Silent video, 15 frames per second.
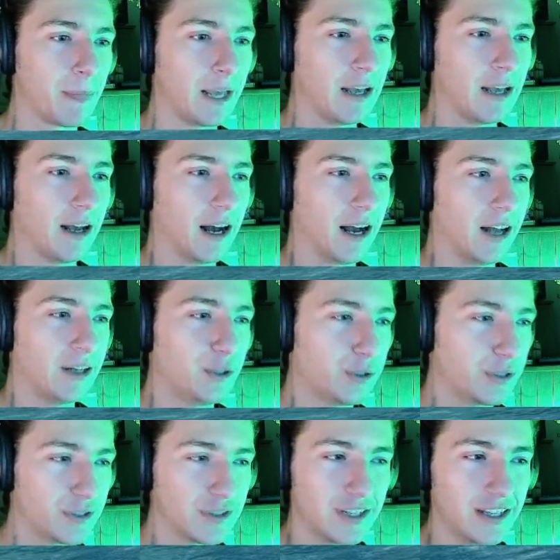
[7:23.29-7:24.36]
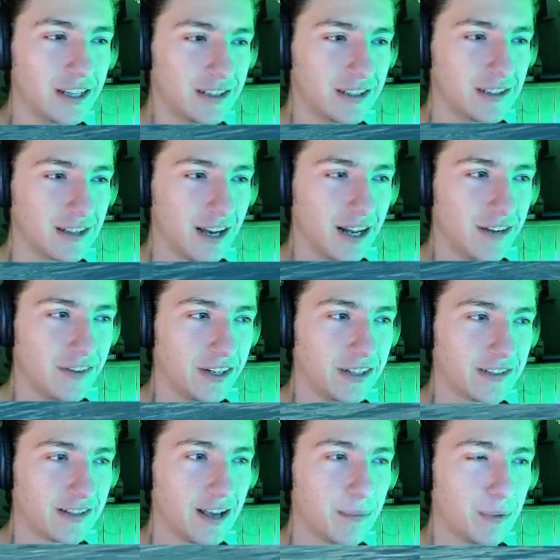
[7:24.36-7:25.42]
And you can see this is kind of an
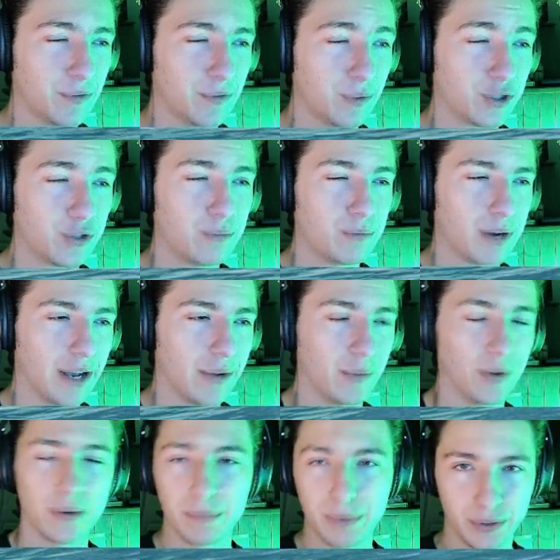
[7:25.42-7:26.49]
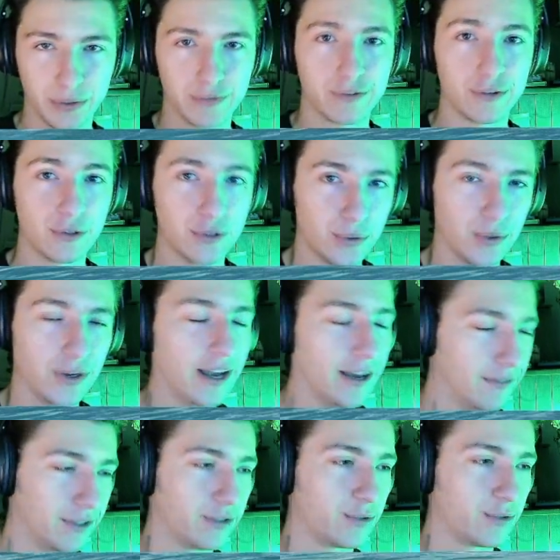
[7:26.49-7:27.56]
example of what you might want to build for your
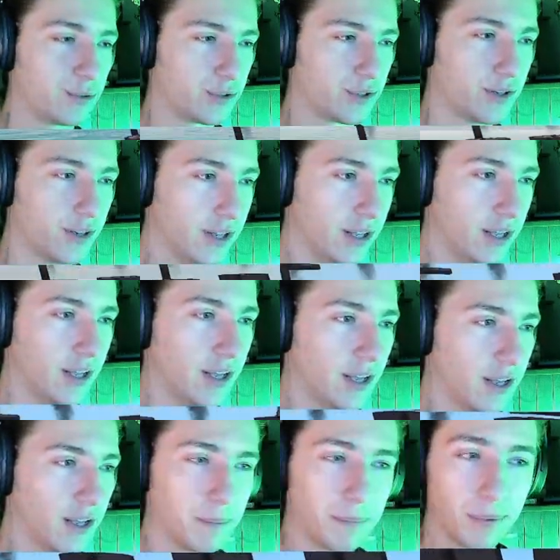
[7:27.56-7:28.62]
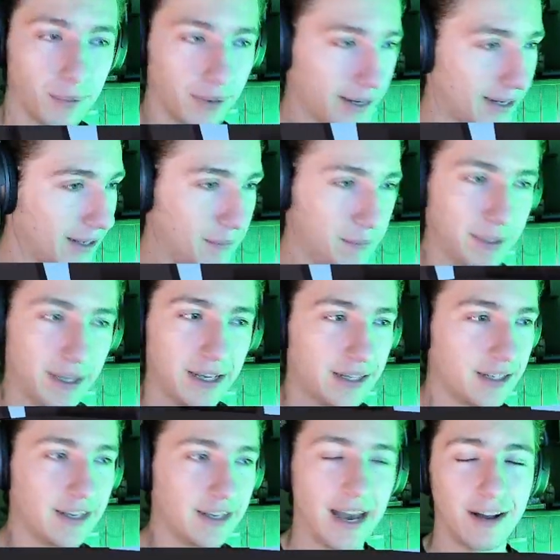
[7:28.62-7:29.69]
heavy cruiser. Pretty
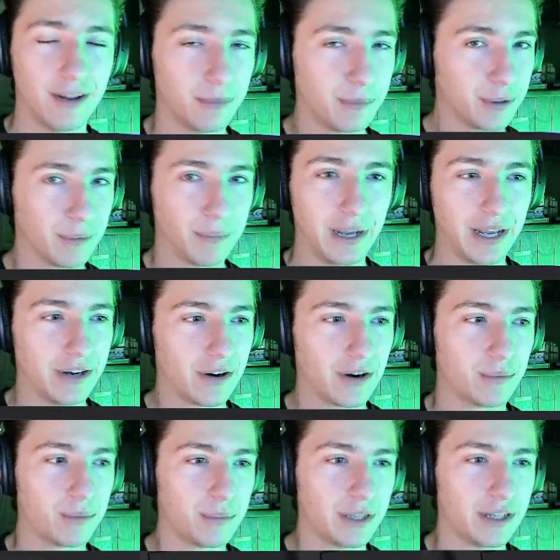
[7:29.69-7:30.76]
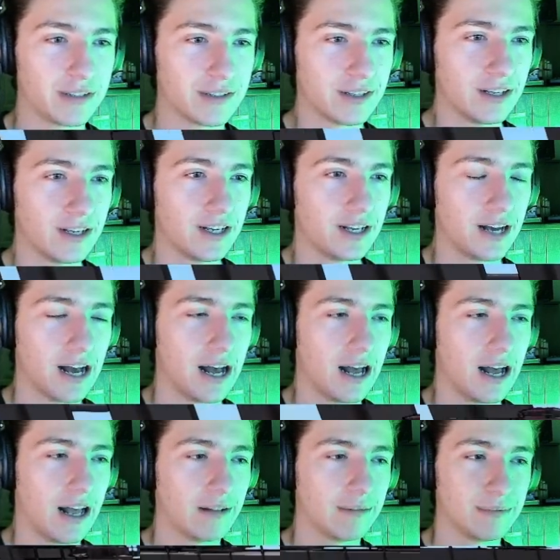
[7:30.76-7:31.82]
big caliber main armament.
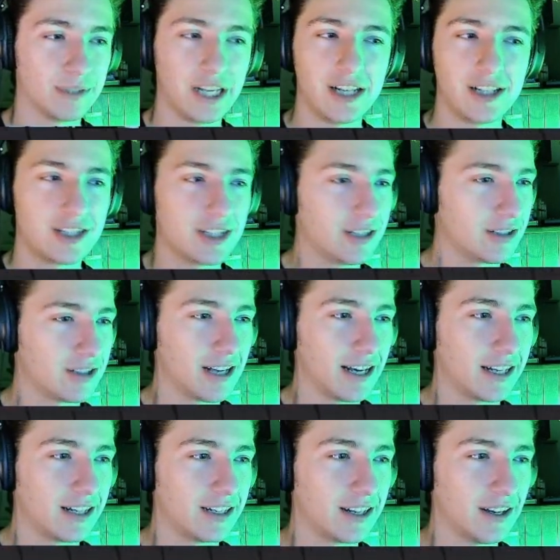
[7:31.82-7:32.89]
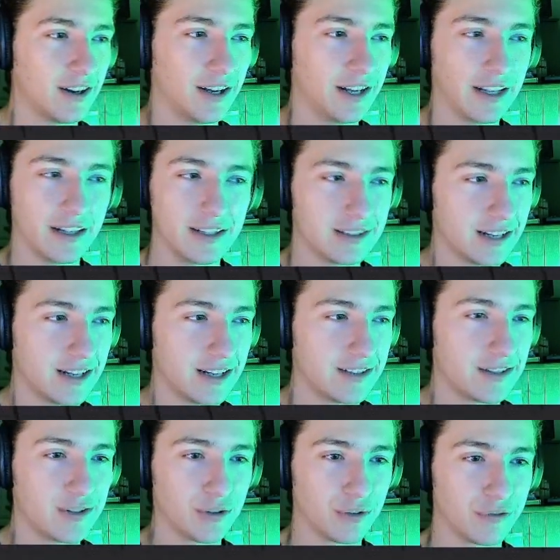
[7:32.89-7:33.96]
Decent secondary. In this case,
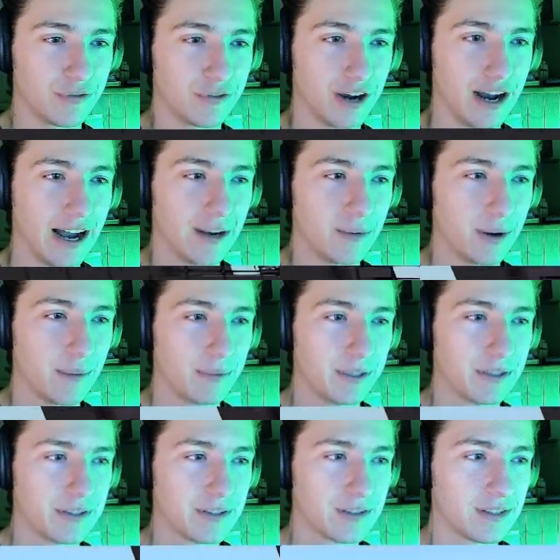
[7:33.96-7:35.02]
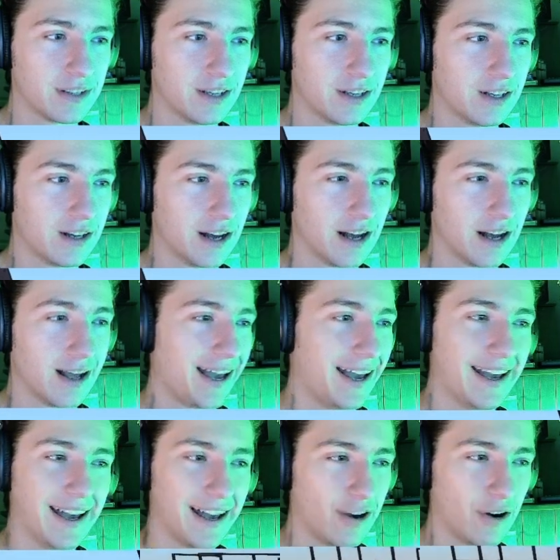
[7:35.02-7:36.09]
these are frag weapons.
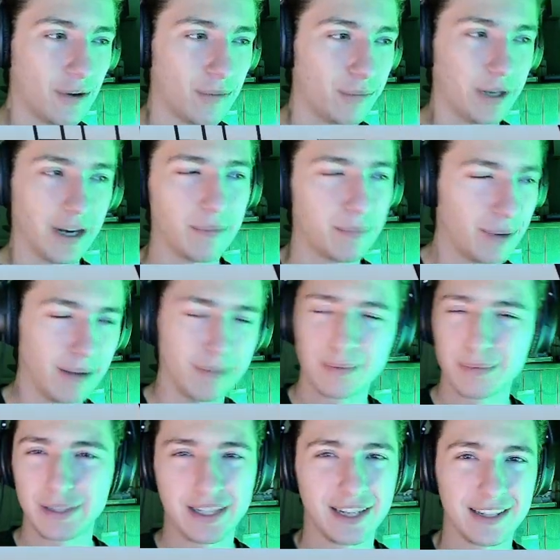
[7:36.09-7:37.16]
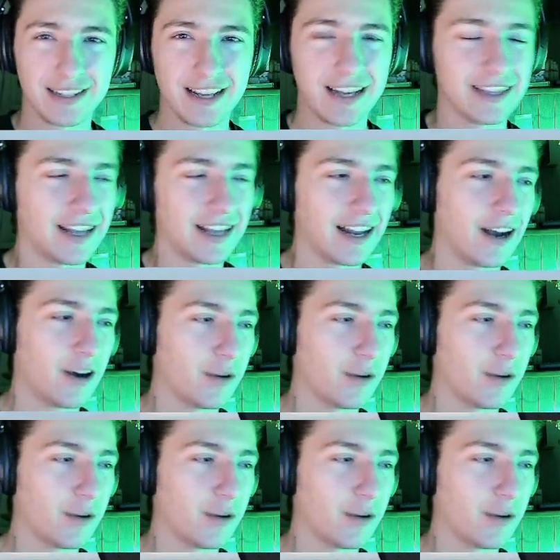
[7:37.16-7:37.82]
AA armament. I'm probably going to take that out